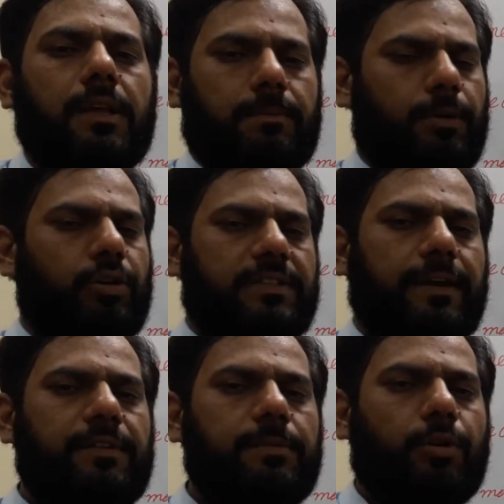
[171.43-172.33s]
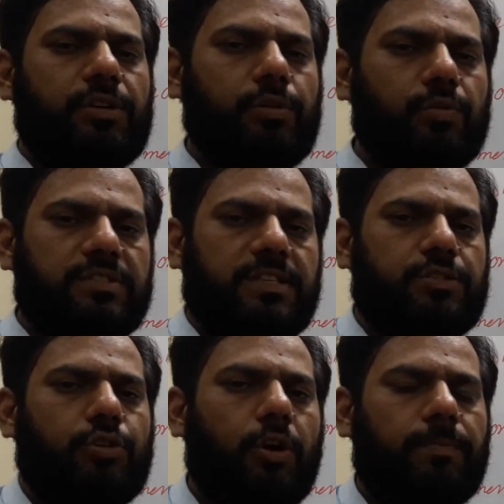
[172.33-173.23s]
because everybody knows his
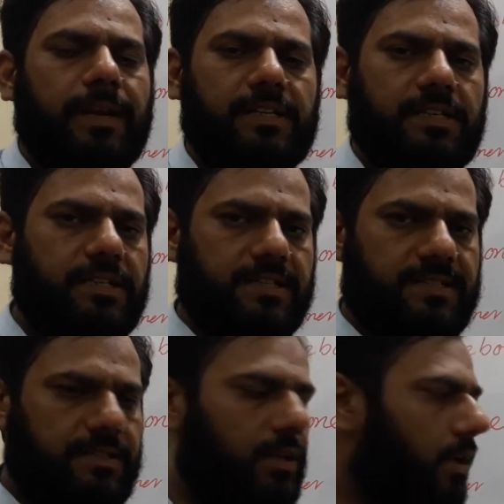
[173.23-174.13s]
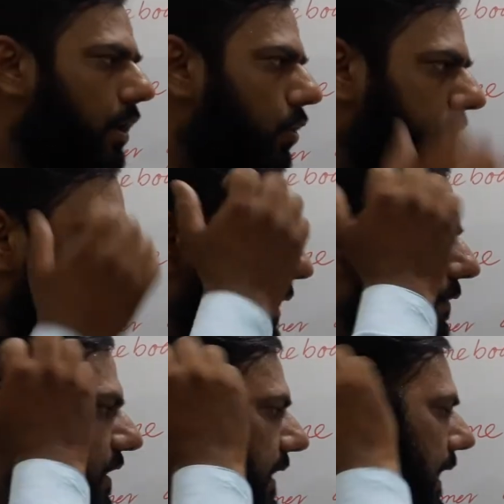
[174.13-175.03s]
job and he does it. Okay, if
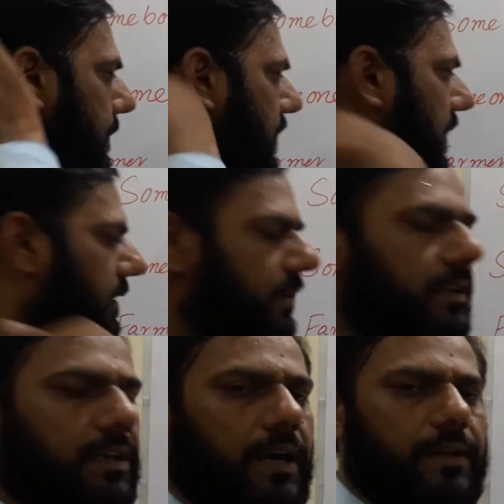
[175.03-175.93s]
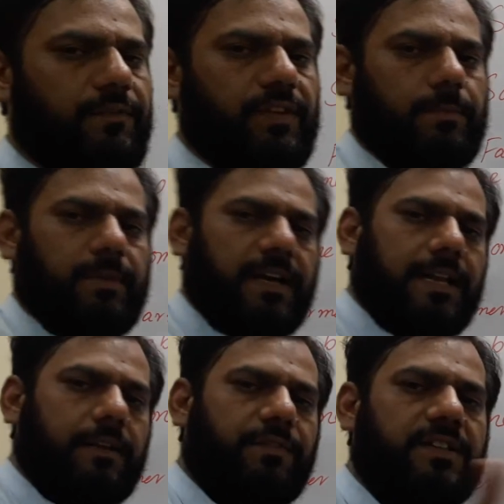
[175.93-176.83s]
it had been
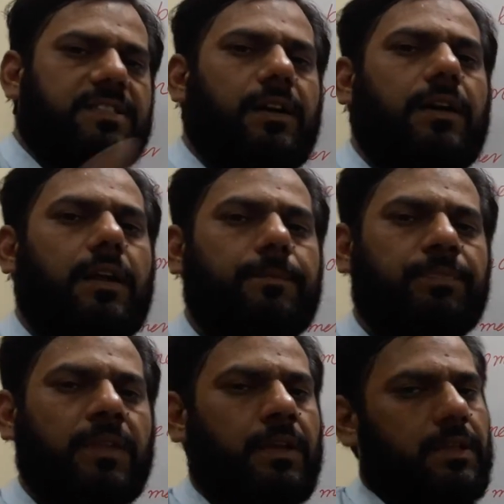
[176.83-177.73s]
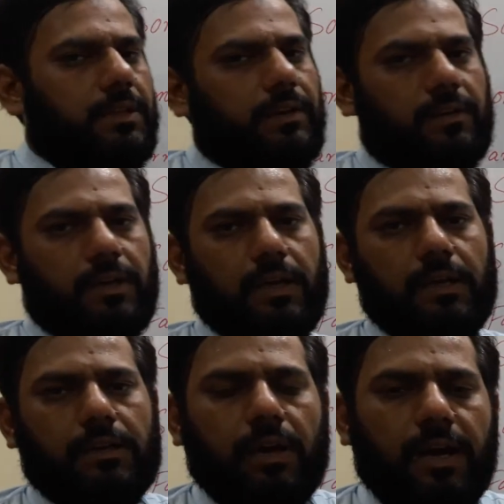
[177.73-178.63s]
mechanic fixed
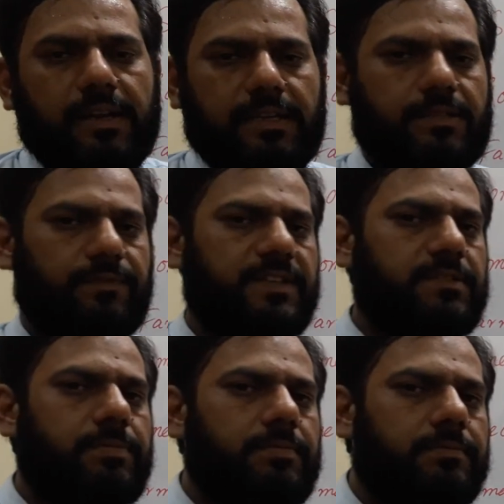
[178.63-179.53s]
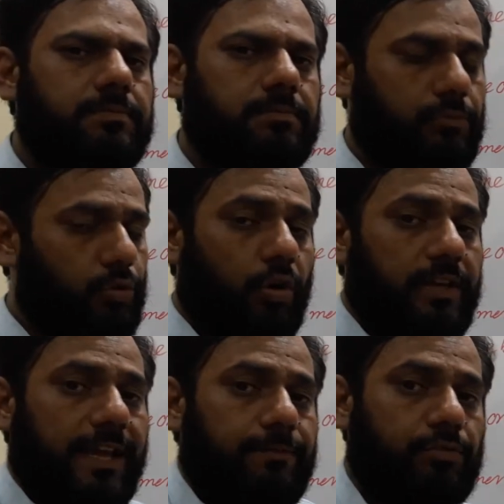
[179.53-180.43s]
the car is fixed, don't
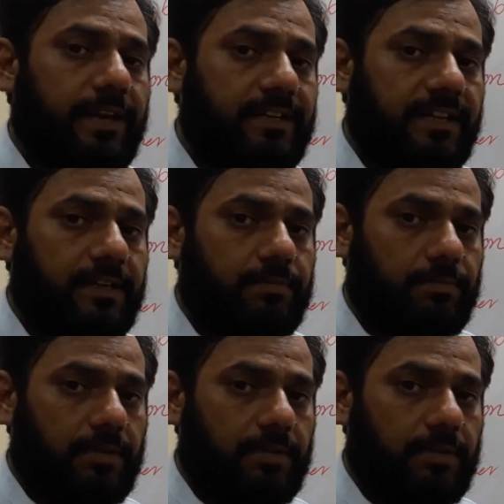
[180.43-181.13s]
have to write that